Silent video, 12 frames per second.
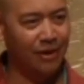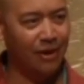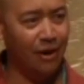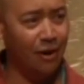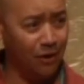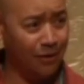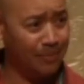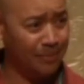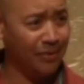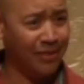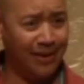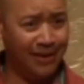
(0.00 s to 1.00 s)
horrible
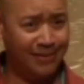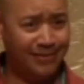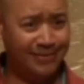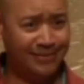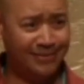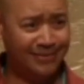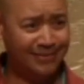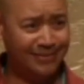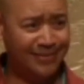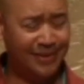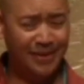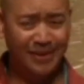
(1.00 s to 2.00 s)
things,
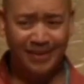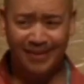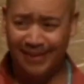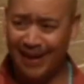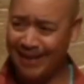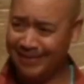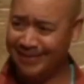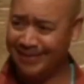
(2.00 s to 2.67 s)
nasty